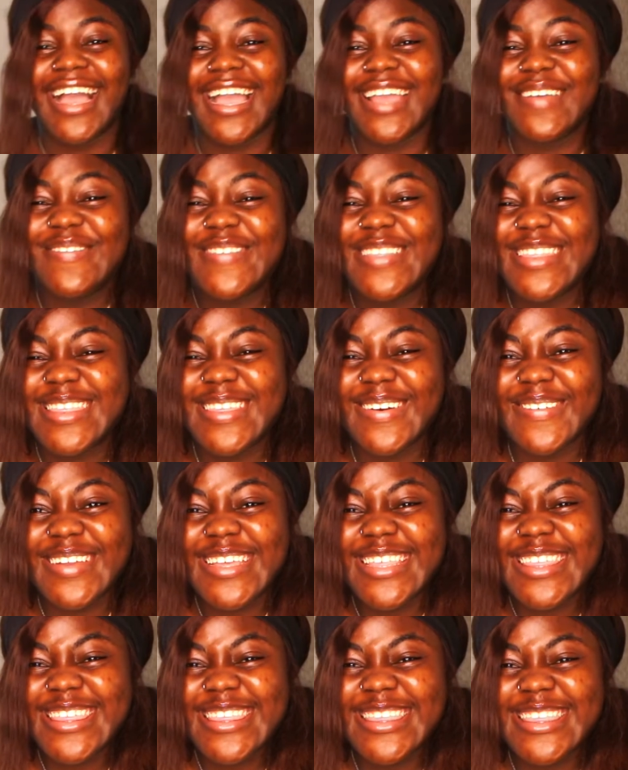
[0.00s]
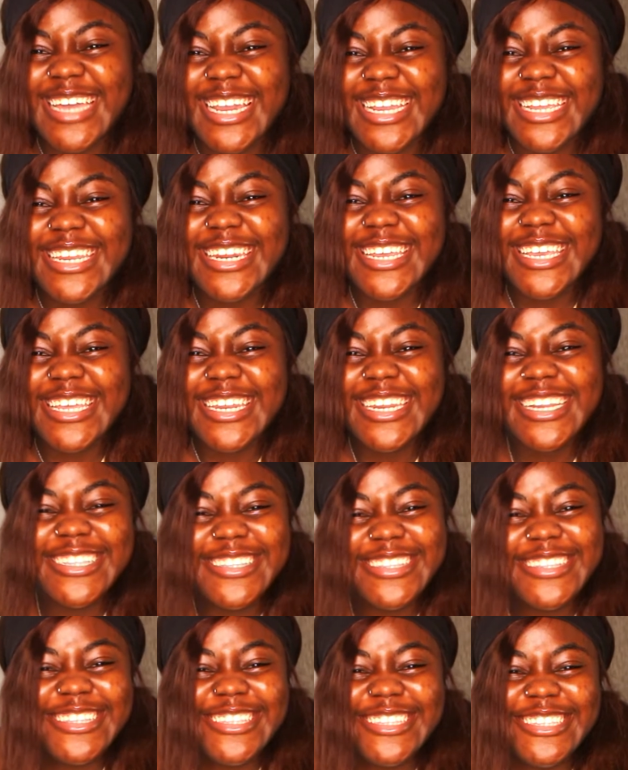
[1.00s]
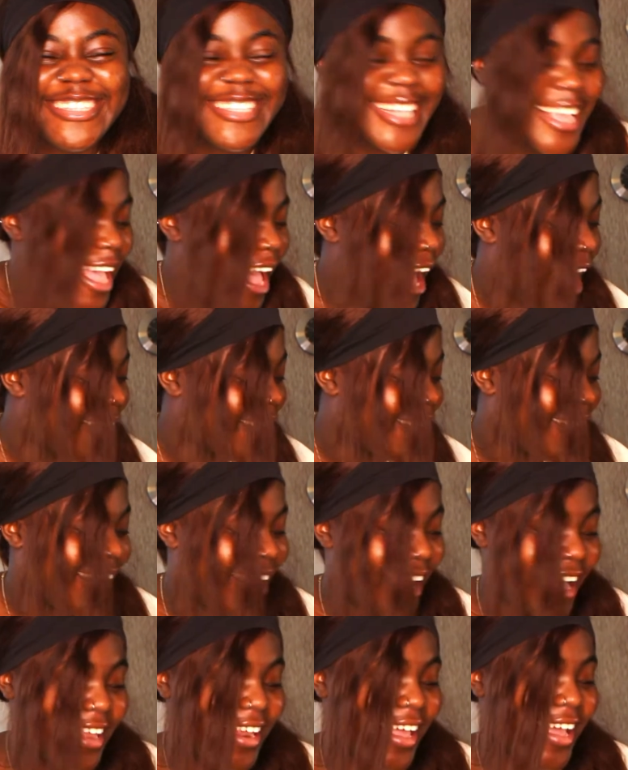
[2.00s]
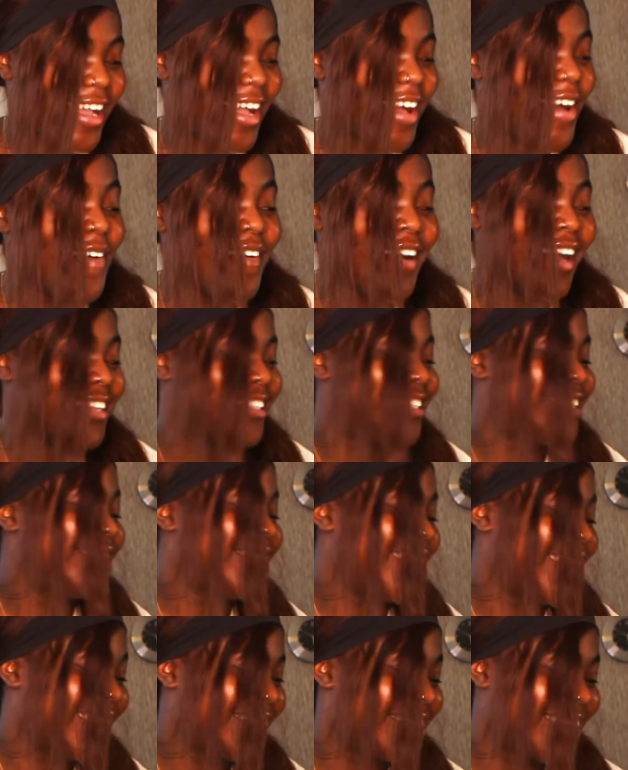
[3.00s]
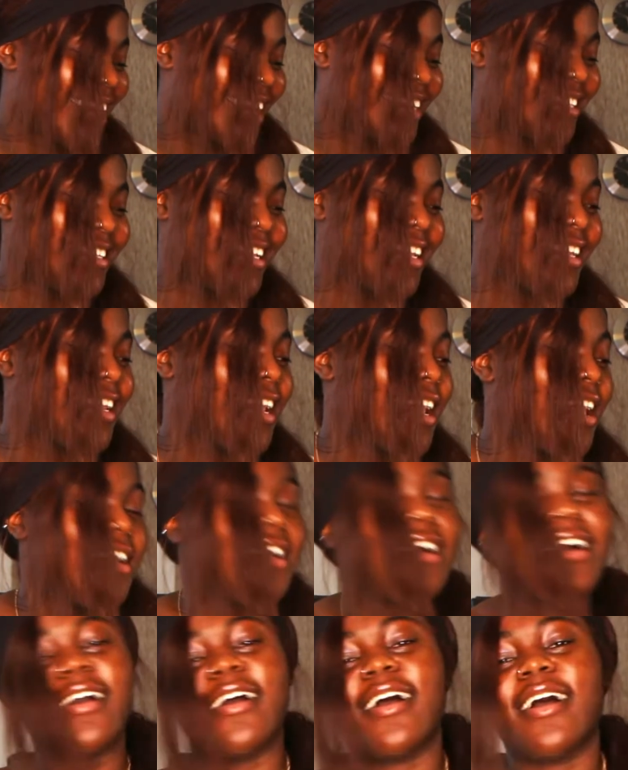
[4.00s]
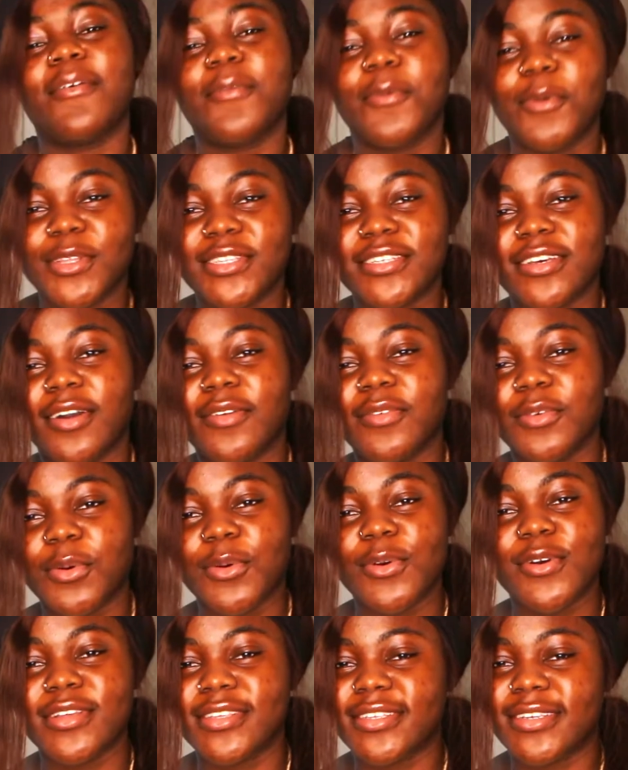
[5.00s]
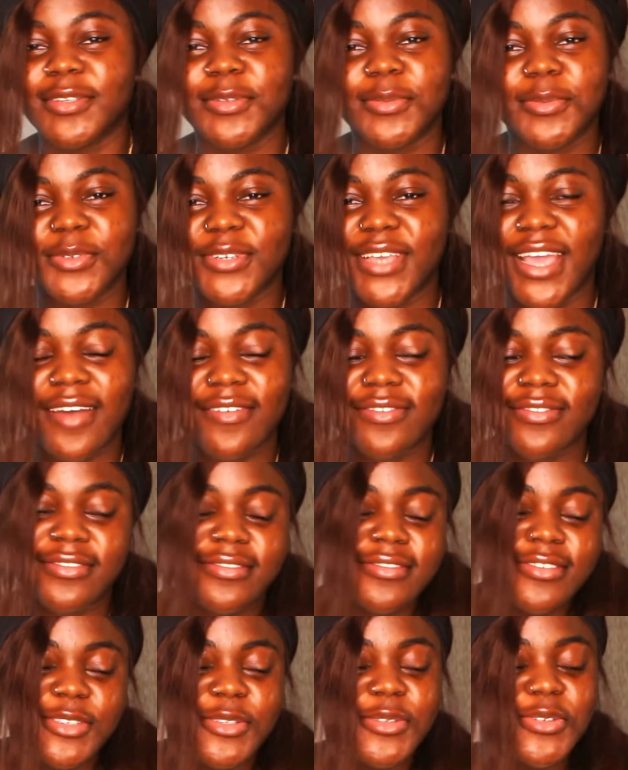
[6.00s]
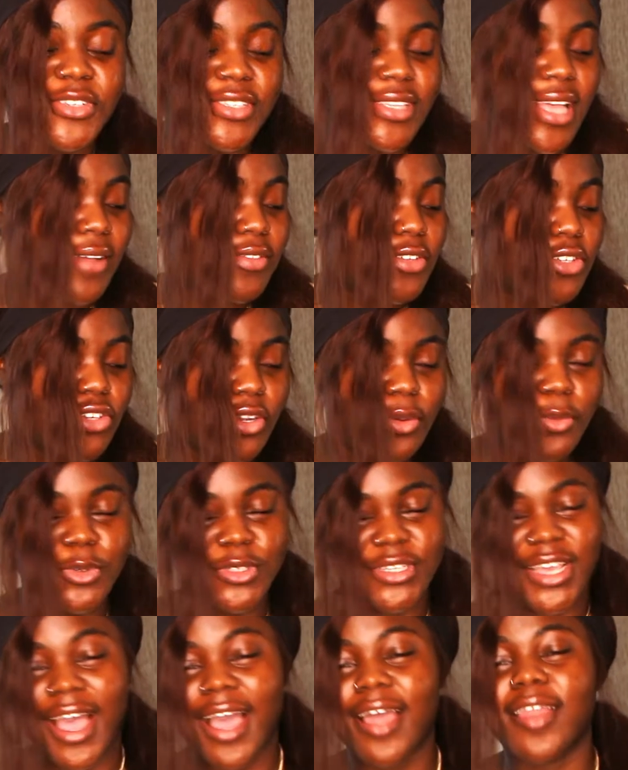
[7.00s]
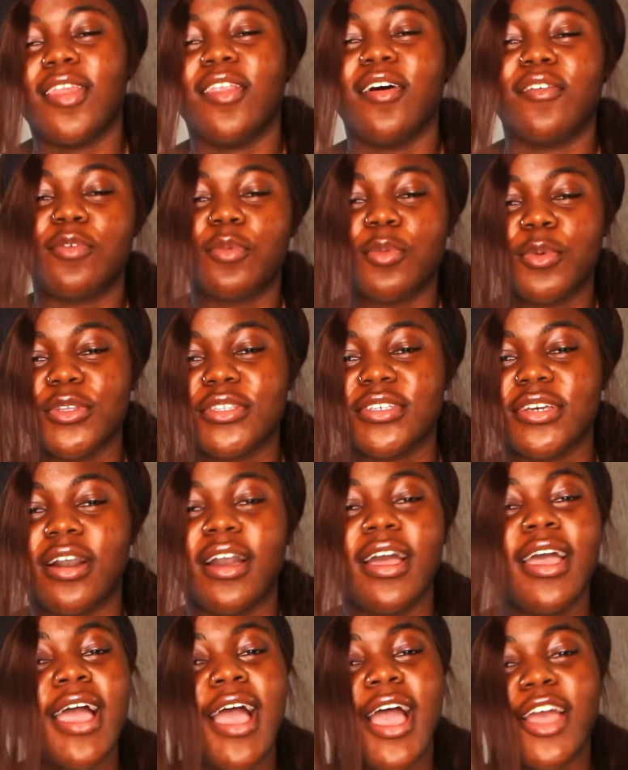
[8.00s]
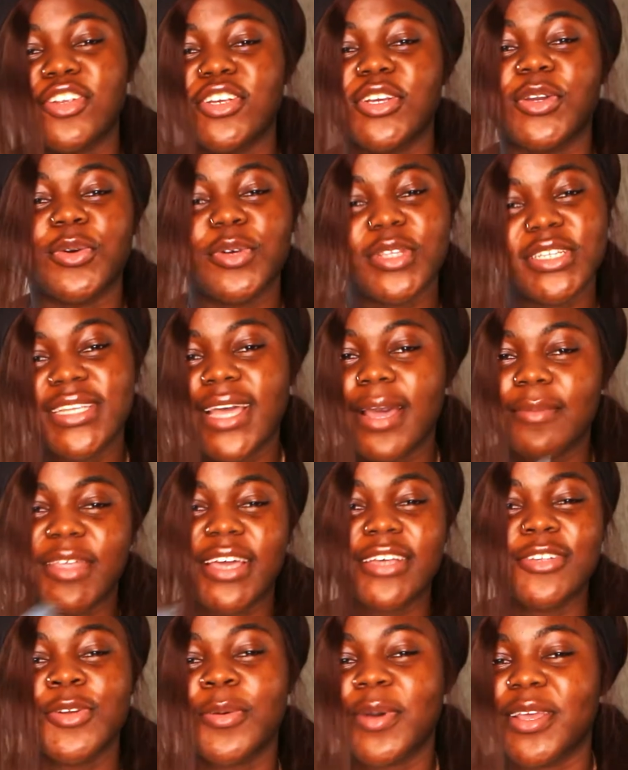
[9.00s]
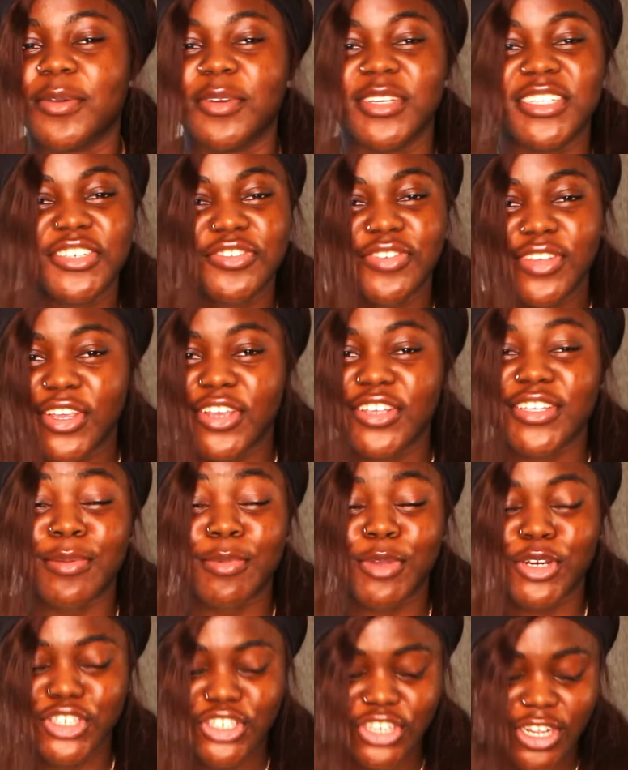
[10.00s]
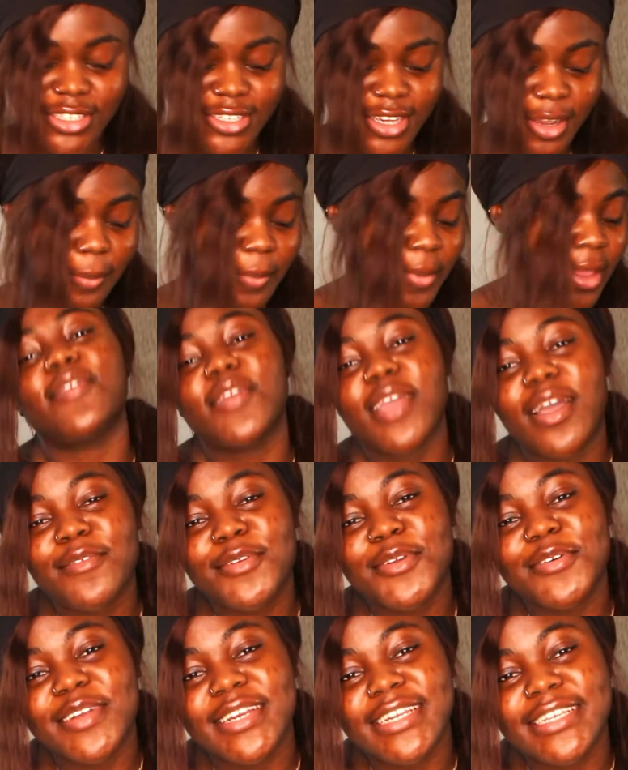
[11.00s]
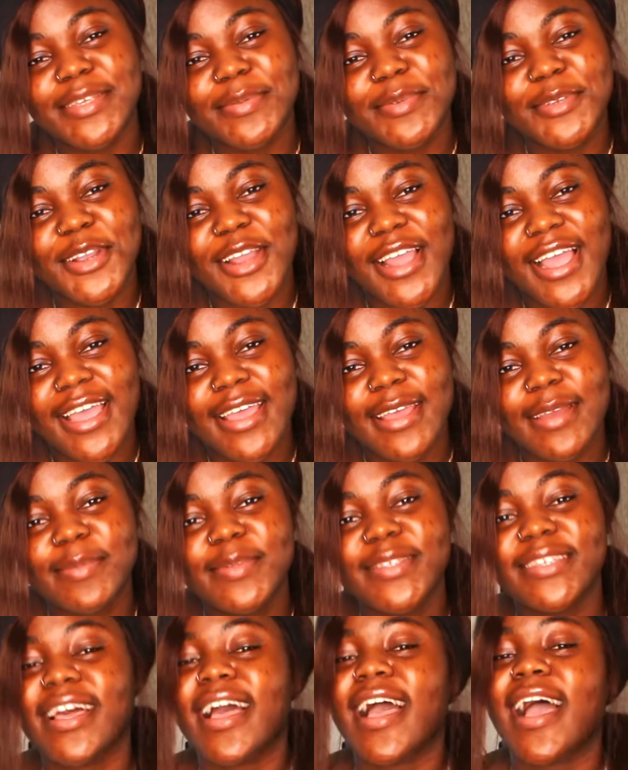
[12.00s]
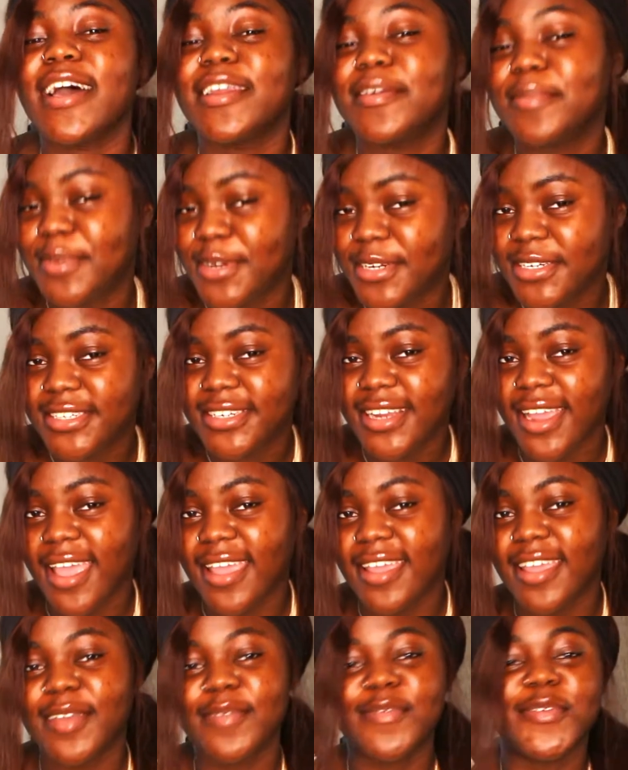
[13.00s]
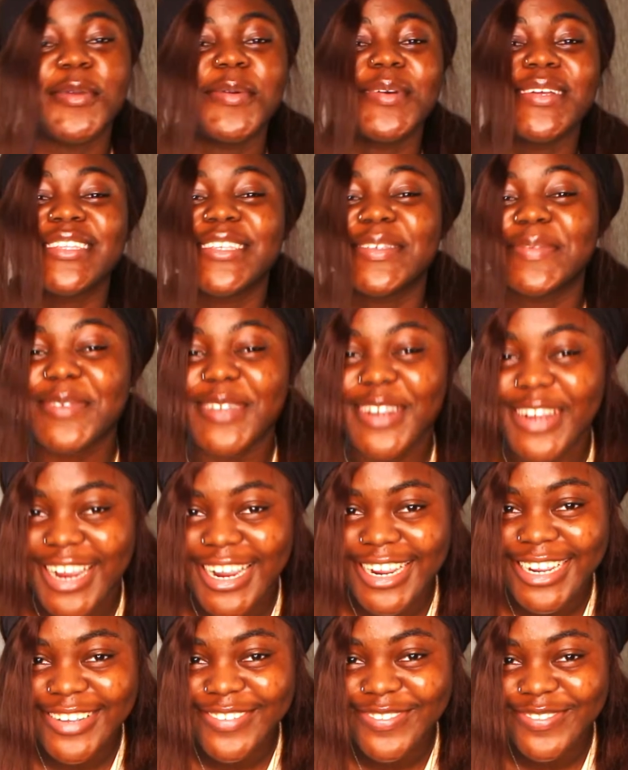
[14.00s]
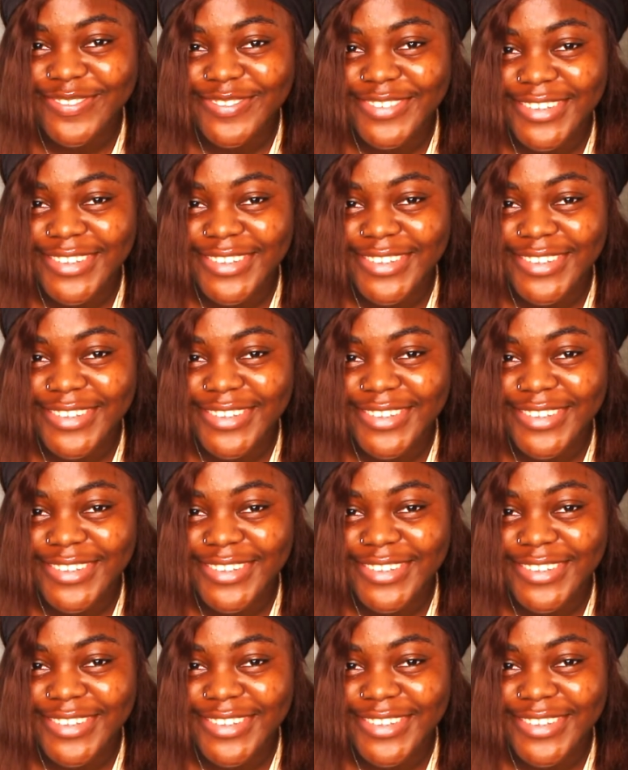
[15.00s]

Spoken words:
I'm so excited. I can't lie, like I'm actually so excited. Water, of course, because yeah, you just have to drink water. I love water. I drink it all the time. That is not why you watch this video, so I'm gonna shut up. If you haven't already subscribed, I'd appreciate if you would subscribe.